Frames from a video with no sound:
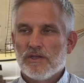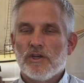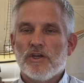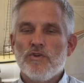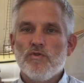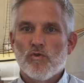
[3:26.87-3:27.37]

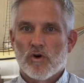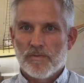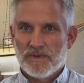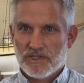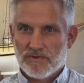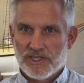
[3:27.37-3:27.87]

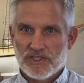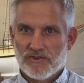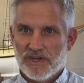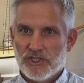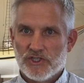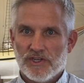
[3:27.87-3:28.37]
enormous
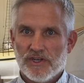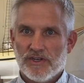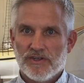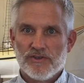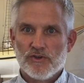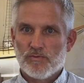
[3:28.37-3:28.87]
restoration
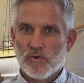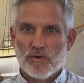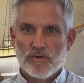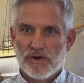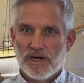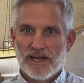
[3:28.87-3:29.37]
in Newport,
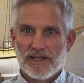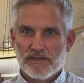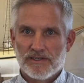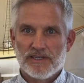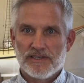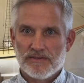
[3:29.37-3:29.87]
Rhode
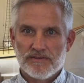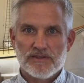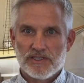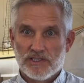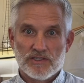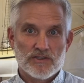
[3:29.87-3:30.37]
Island, and
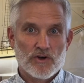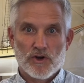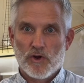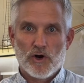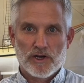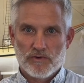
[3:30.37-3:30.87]
this is her
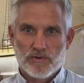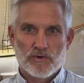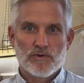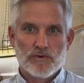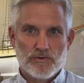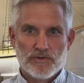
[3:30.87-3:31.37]
inaugural
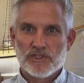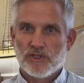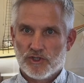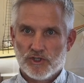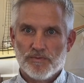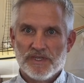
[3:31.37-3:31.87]
cruise. So
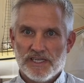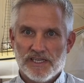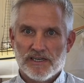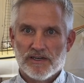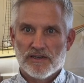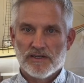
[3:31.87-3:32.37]
she'll be
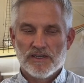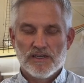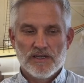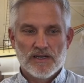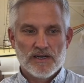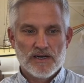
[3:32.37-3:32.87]
here.
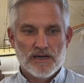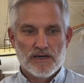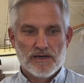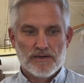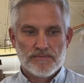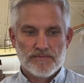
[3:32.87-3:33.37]

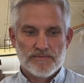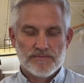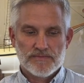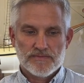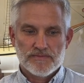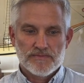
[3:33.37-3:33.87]
Um,
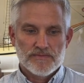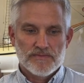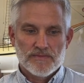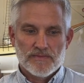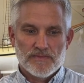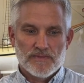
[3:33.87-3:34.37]

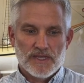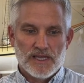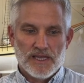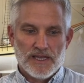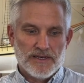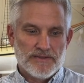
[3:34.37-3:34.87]

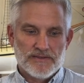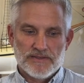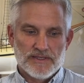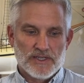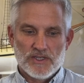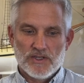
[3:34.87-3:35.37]
and
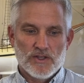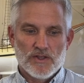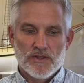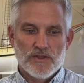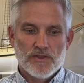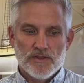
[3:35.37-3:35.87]

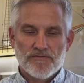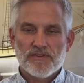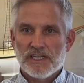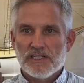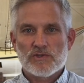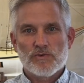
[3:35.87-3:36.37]
it, the
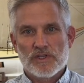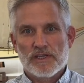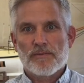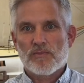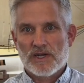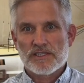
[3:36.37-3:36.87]
fleet is really
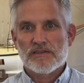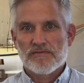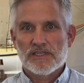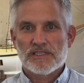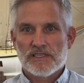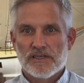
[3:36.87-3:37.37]
impressive
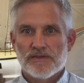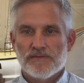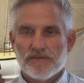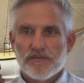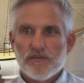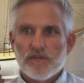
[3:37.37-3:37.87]
this year.
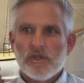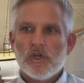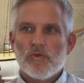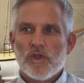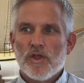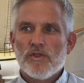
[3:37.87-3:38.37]
You know,
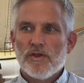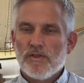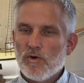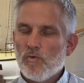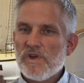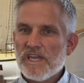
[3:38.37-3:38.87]
the, the,
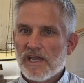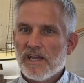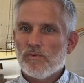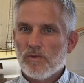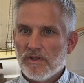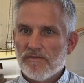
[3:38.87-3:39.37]
the,
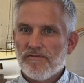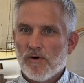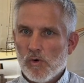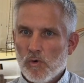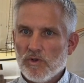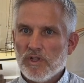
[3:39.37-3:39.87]
weekend will
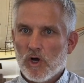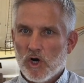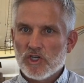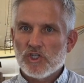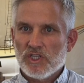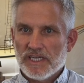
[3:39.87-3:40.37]
unfold
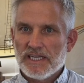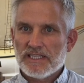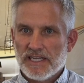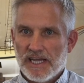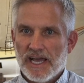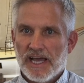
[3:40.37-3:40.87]
largely as
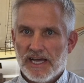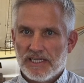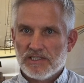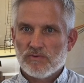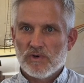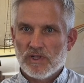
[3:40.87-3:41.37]
it
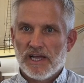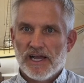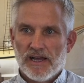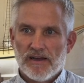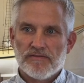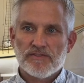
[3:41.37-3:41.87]
has. We'll
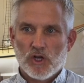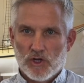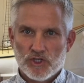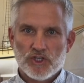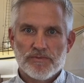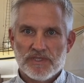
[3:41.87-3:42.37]
have tall
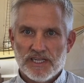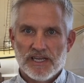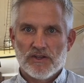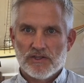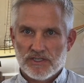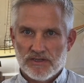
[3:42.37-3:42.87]
ship
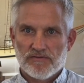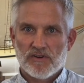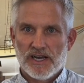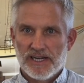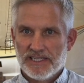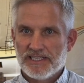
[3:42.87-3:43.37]
sales on
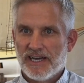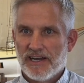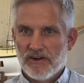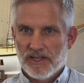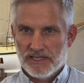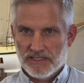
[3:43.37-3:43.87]
Friday,
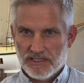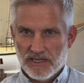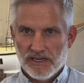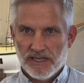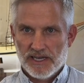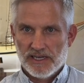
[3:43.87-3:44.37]
Saturday, and
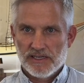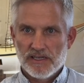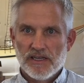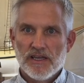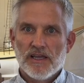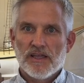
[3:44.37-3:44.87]
Sunday.
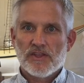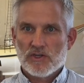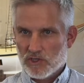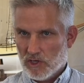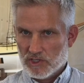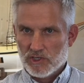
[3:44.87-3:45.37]

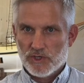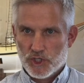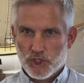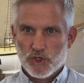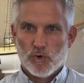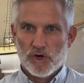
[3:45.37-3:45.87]
There's also a
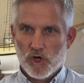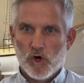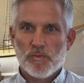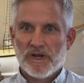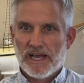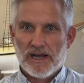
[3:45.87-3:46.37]
short
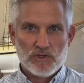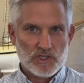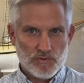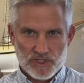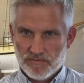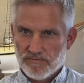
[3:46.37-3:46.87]
open house,
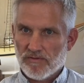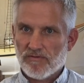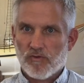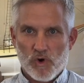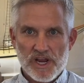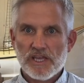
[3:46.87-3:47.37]
which for
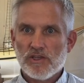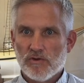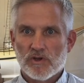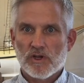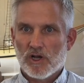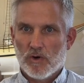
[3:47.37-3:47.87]
free you
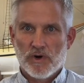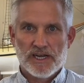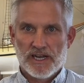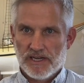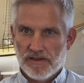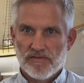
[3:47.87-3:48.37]
can go on
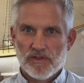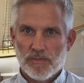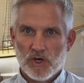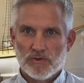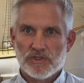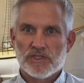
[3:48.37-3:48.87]
any of the
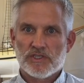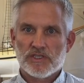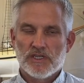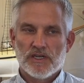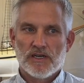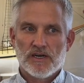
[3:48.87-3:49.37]
boats,
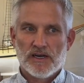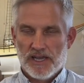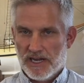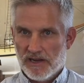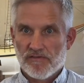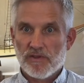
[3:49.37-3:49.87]
uh,
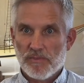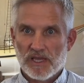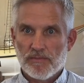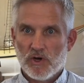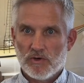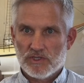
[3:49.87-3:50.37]
any of the big
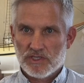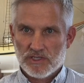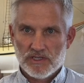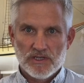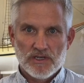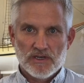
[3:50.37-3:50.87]
boats
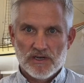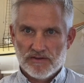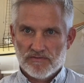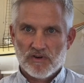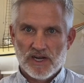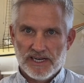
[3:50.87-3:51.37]
on
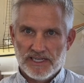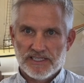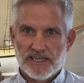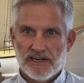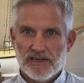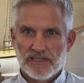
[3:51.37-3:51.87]
Friday,
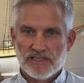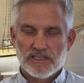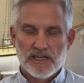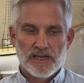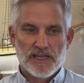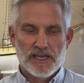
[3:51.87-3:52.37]
Saturday, and
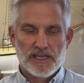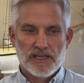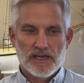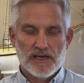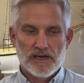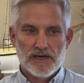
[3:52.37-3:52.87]
Sunday.
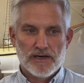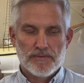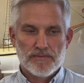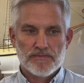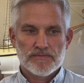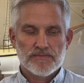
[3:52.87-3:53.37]

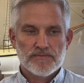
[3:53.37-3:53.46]
Um,